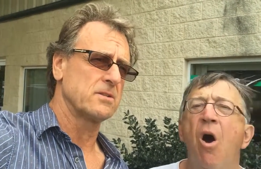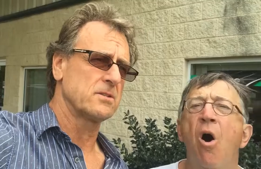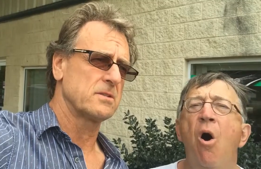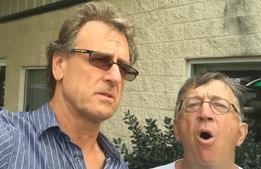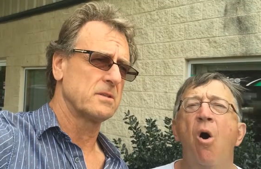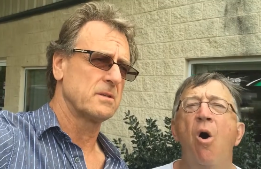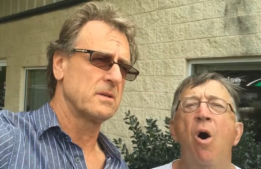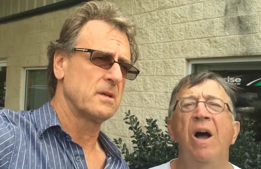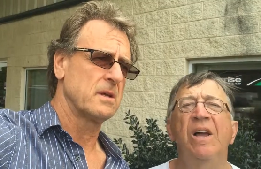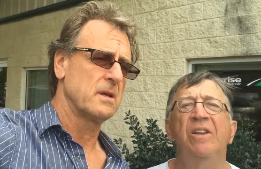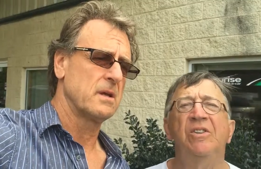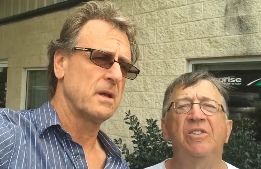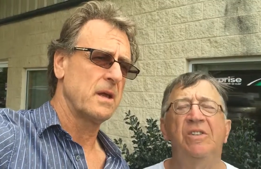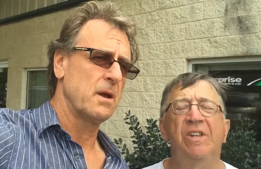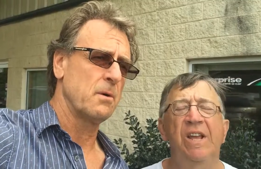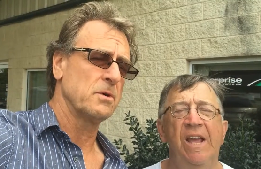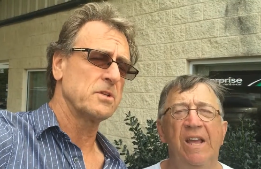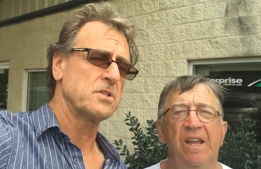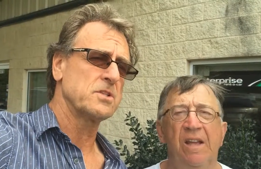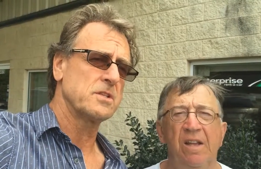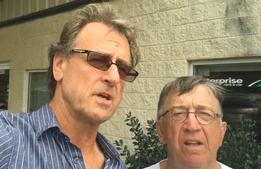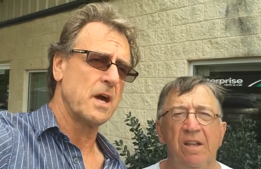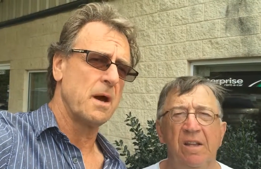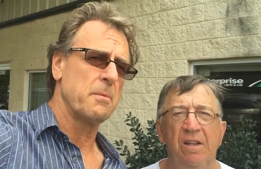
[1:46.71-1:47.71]
Speaker 1: Oh, I see. It
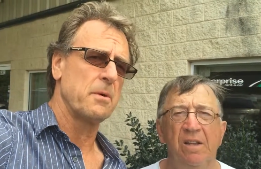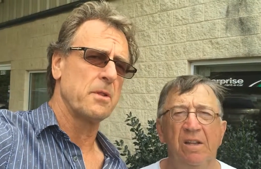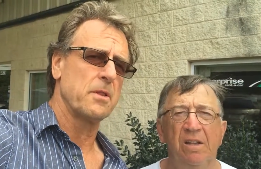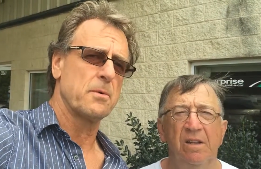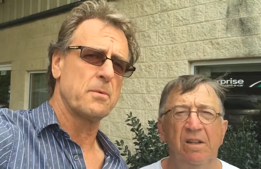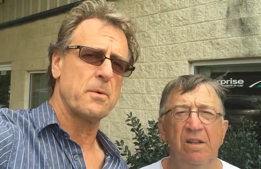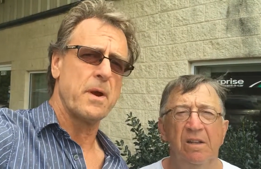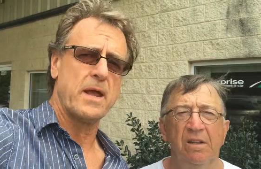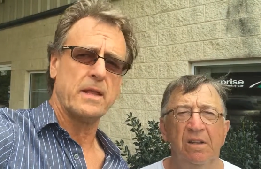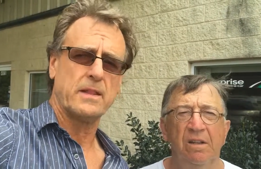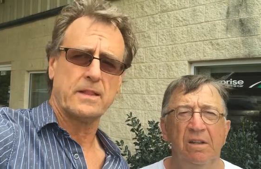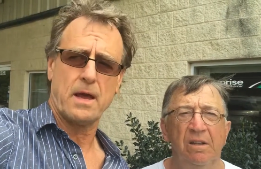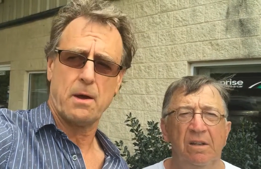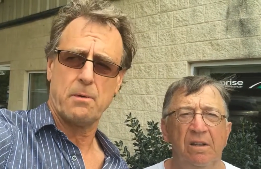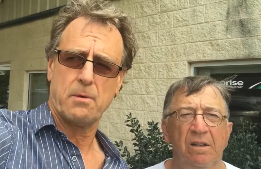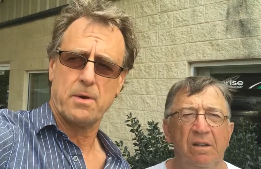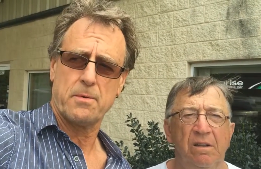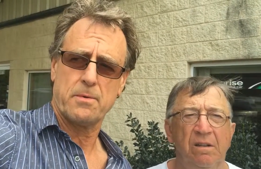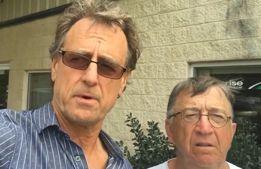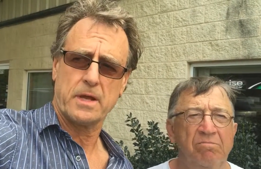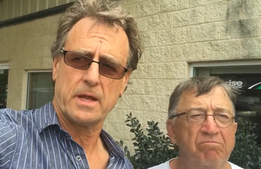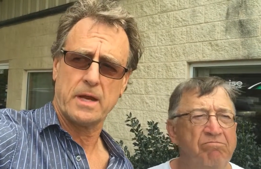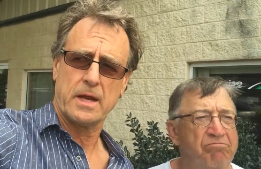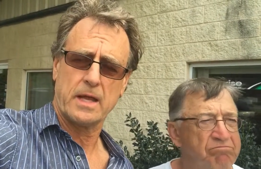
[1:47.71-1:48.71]
was double the rate that
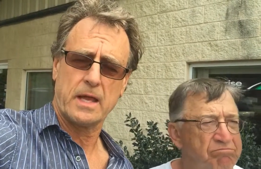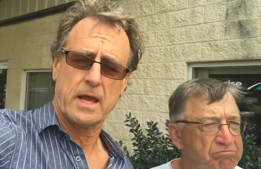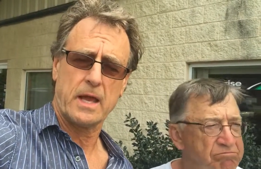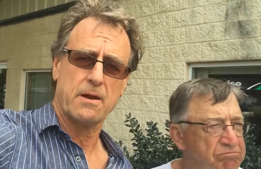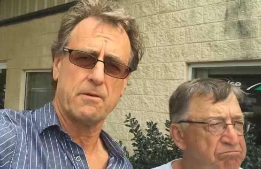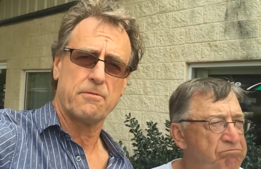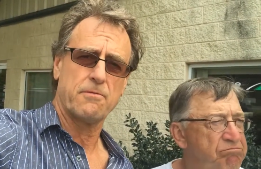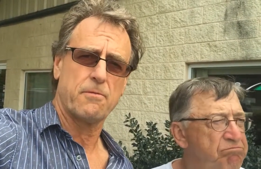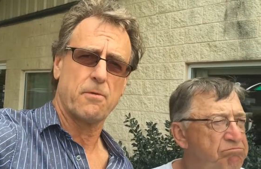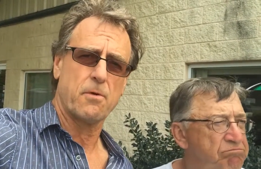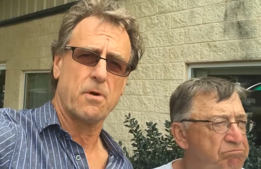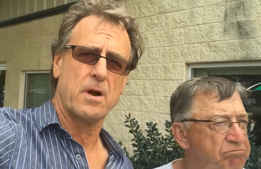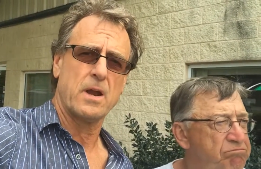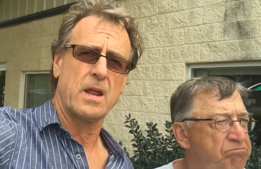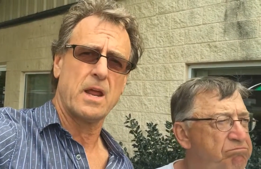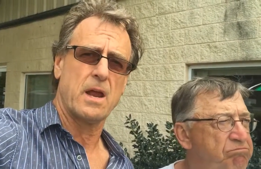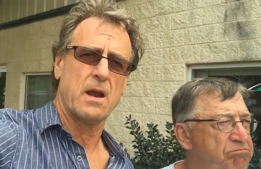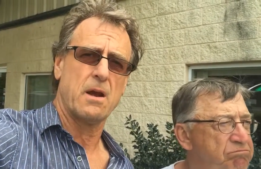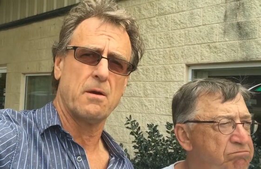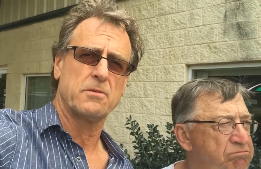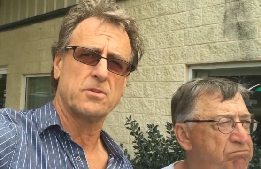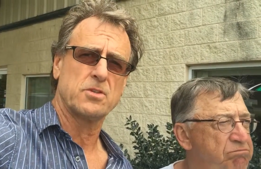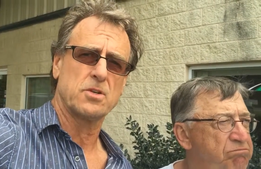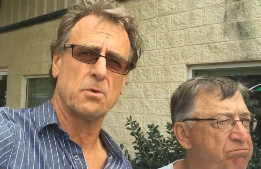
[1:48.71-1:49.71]
we were going to get it for
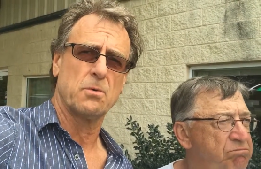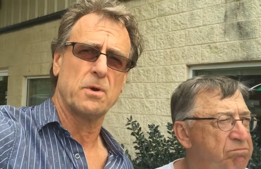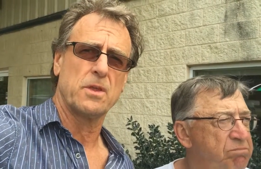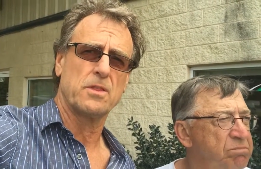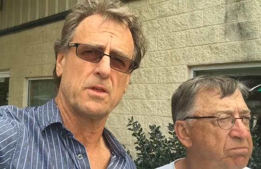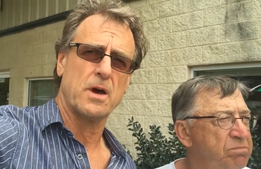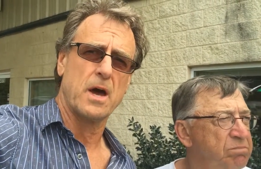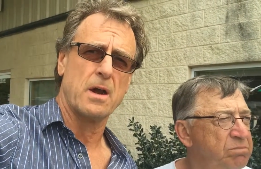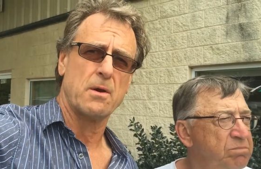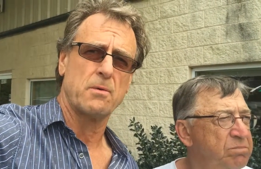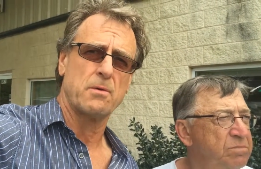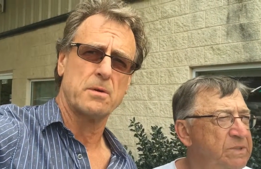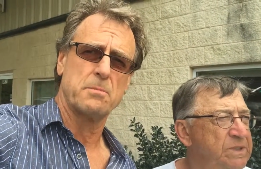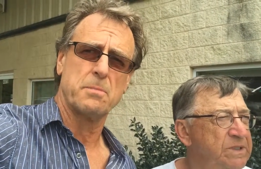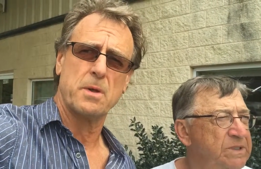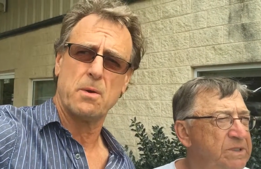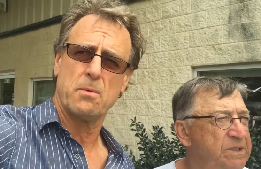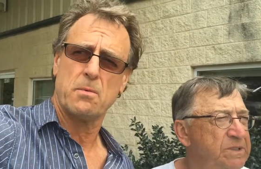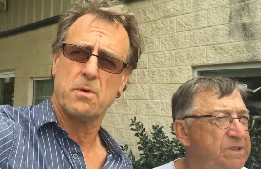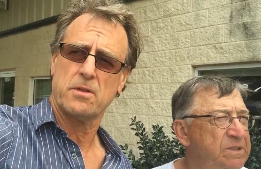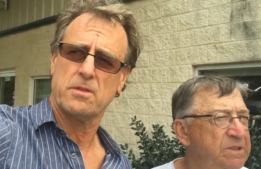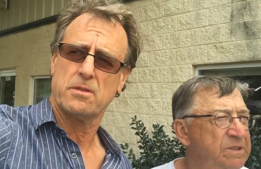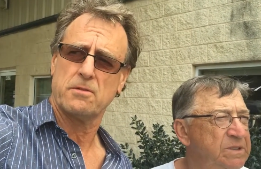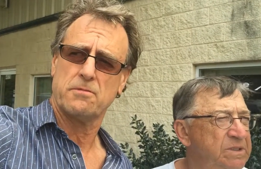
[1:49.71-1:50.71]
here, so we thought it would
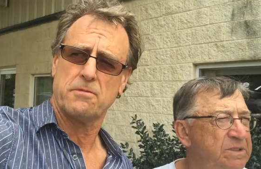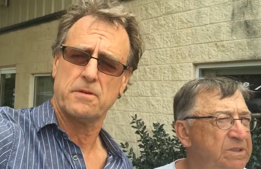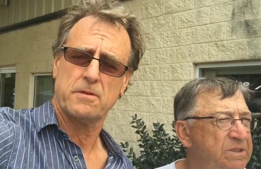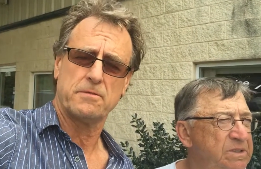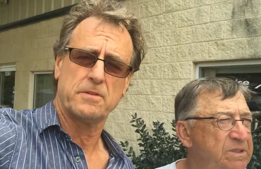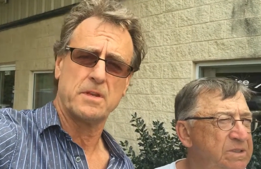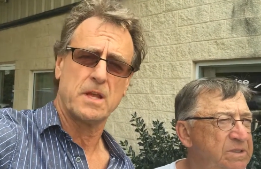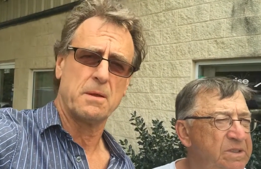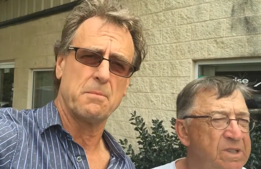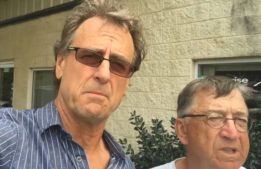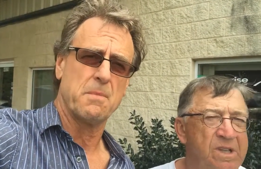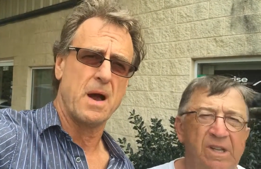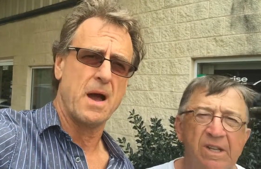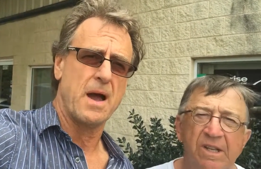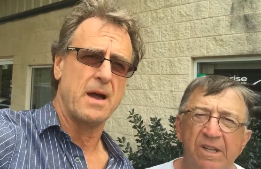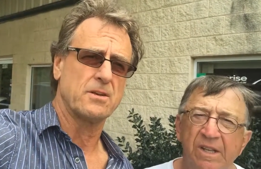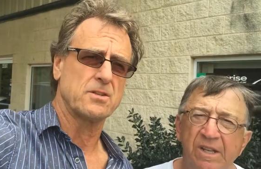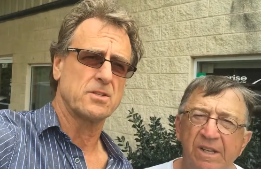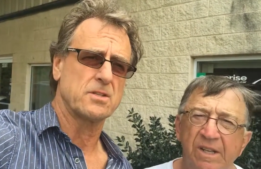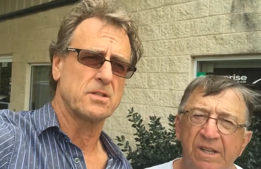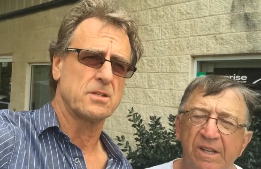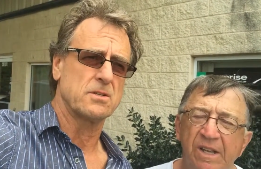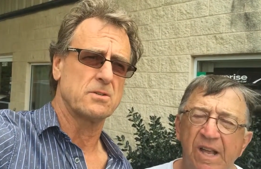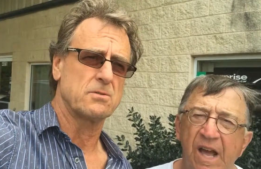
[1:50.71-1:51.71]
be worth the 15
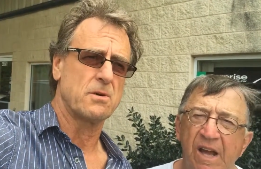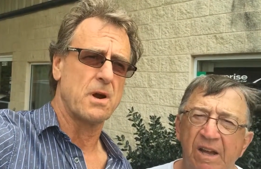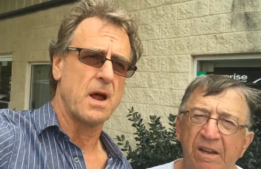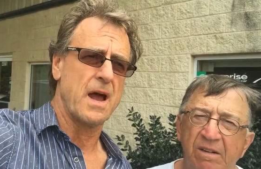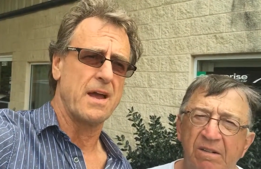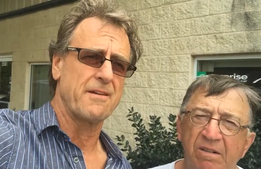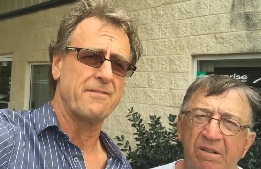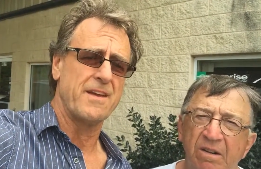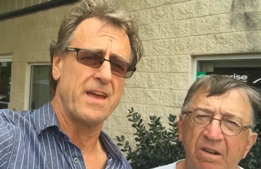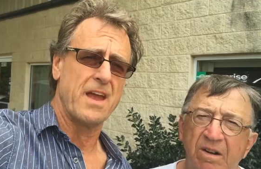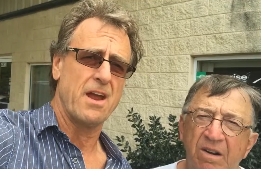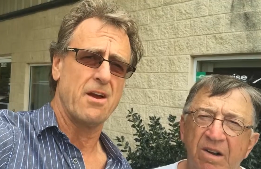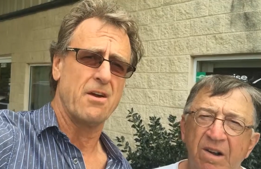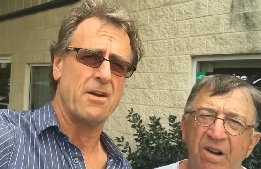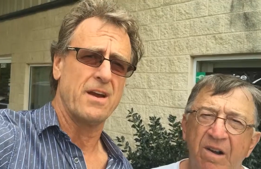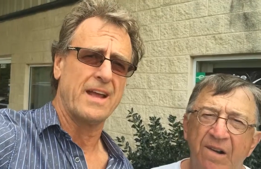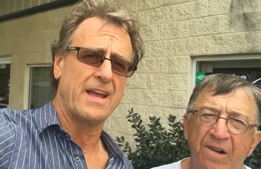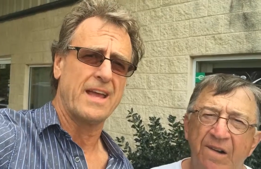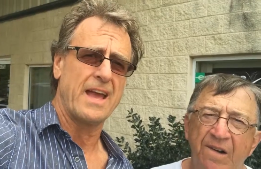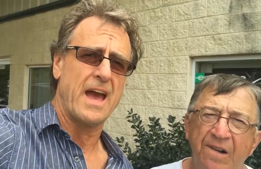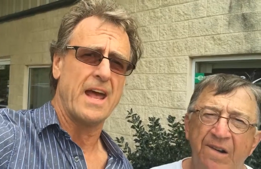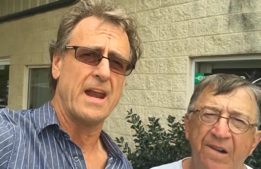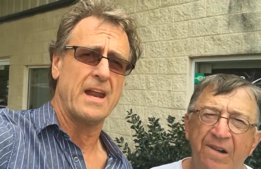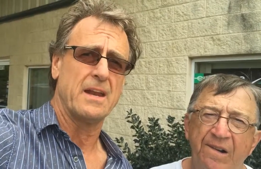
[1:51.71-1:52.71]
miles to yeah. drive here to
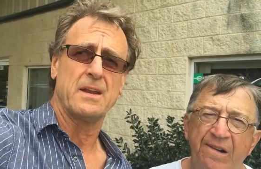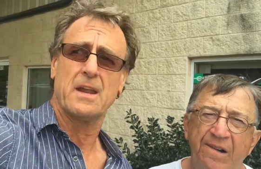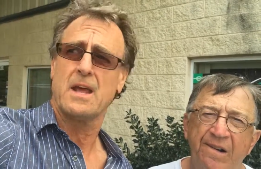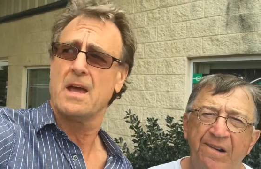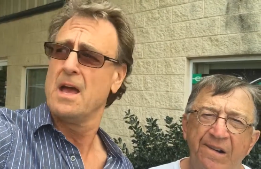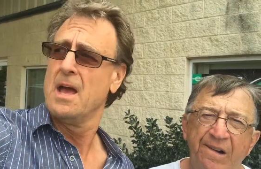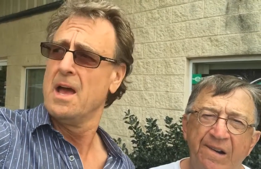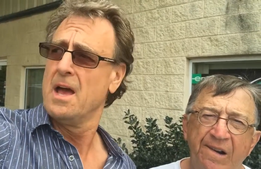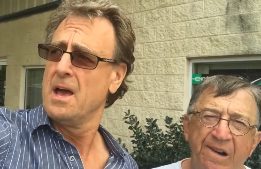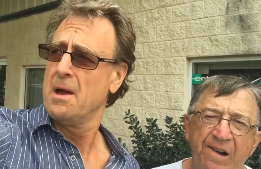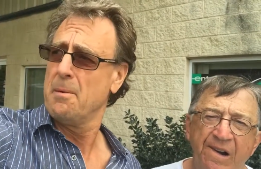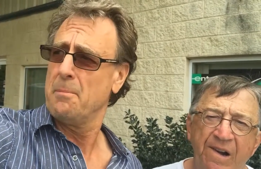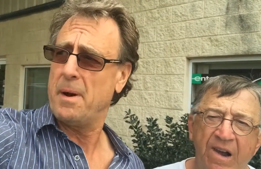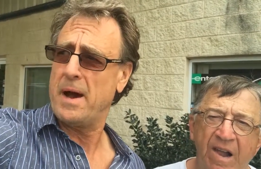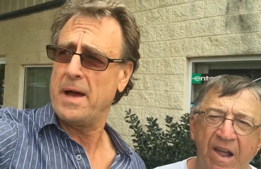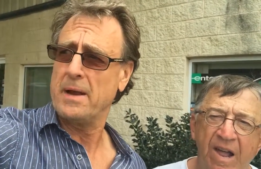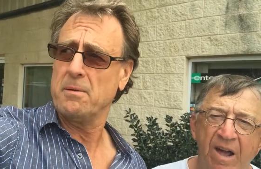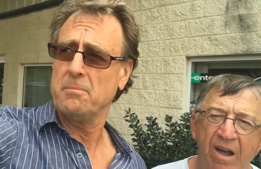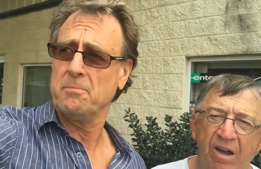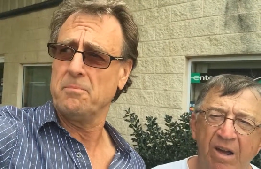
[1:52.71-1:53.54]
get it. But